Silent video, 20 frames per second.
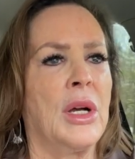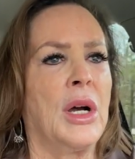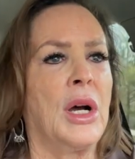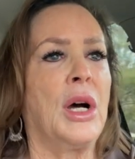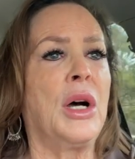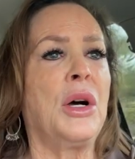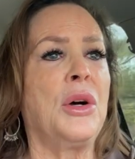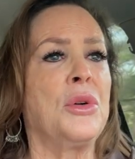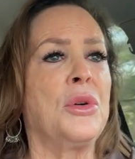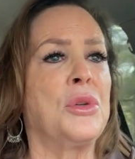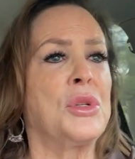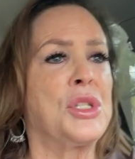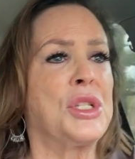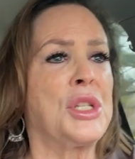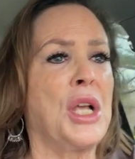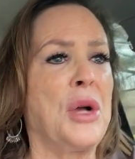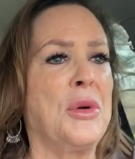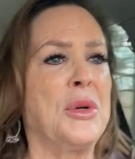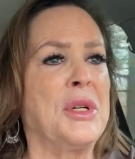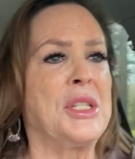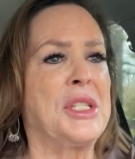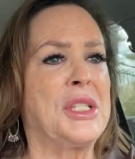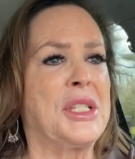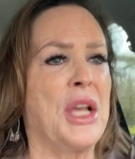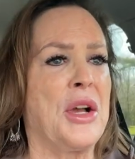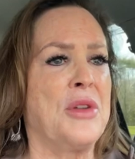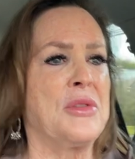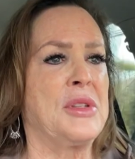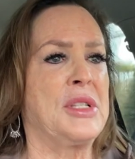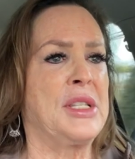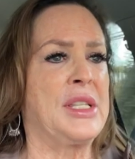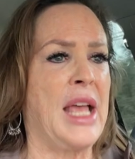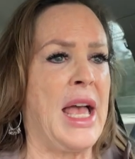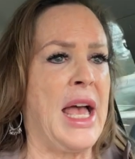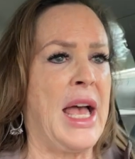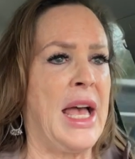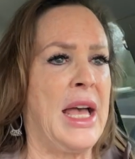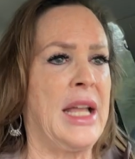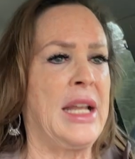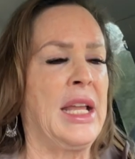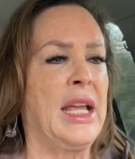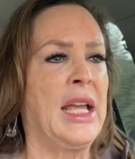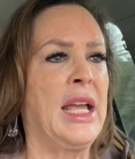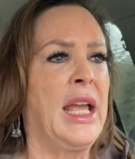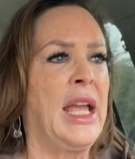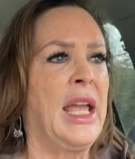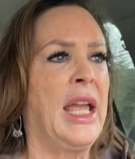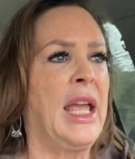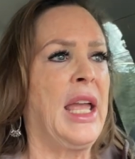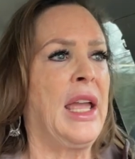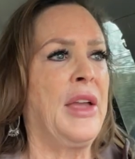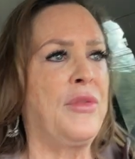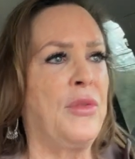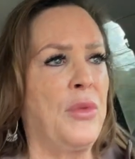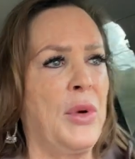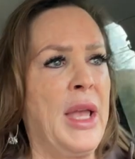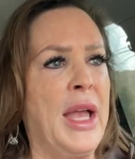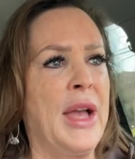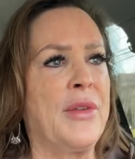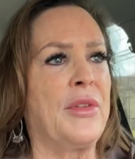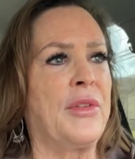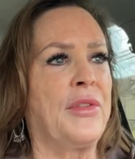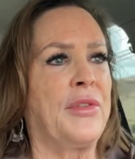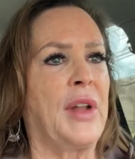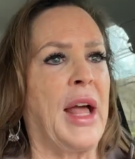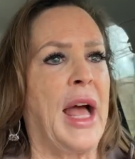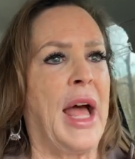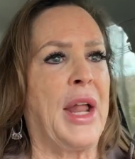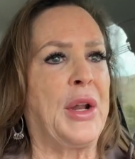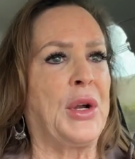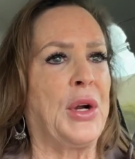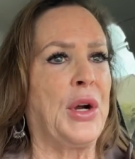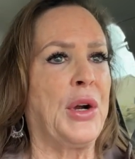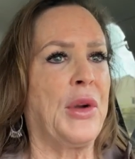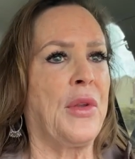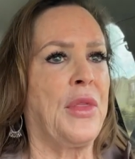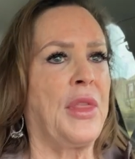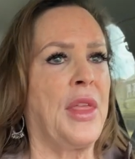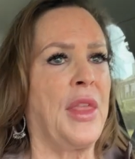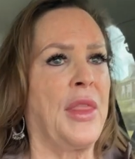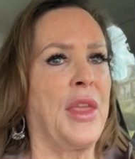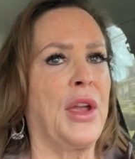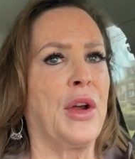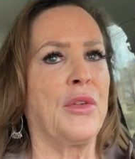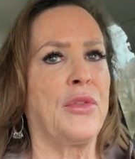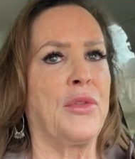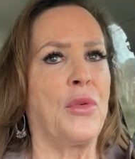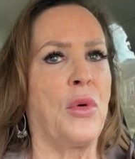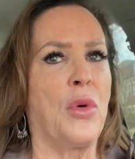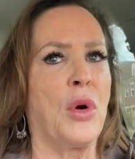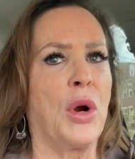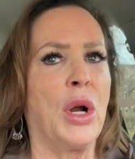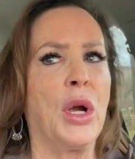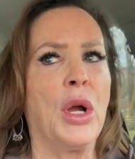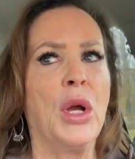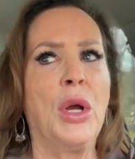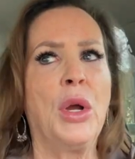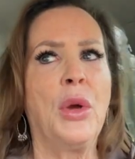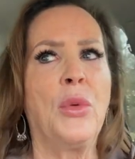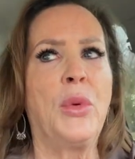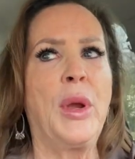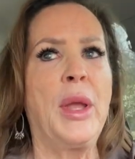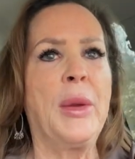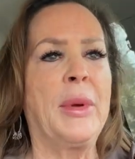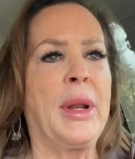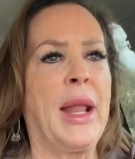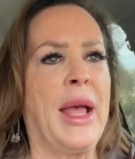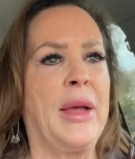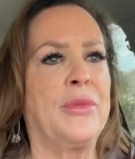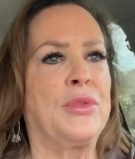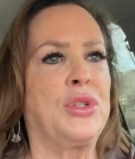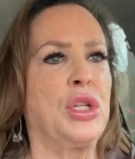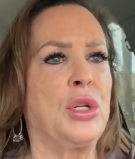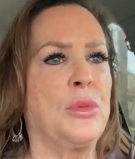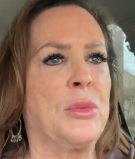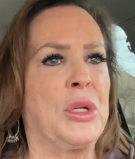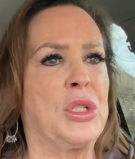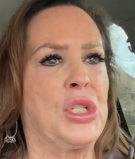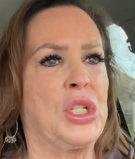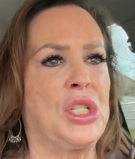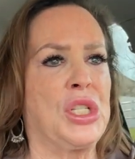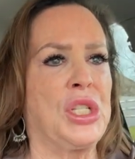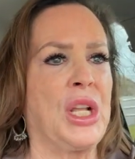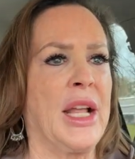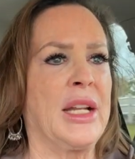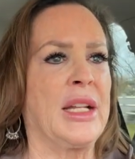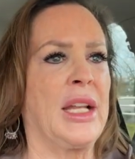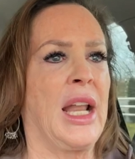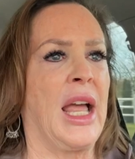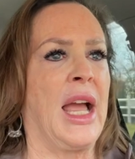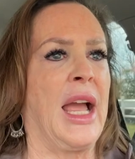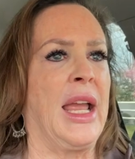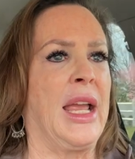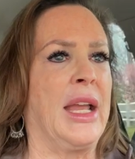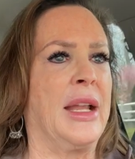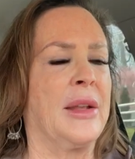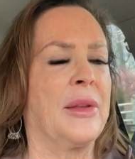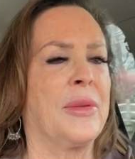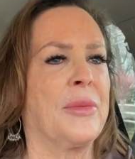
Oh, so-and-so said, if we have a flat earth, then therefore we would have too much sunlight.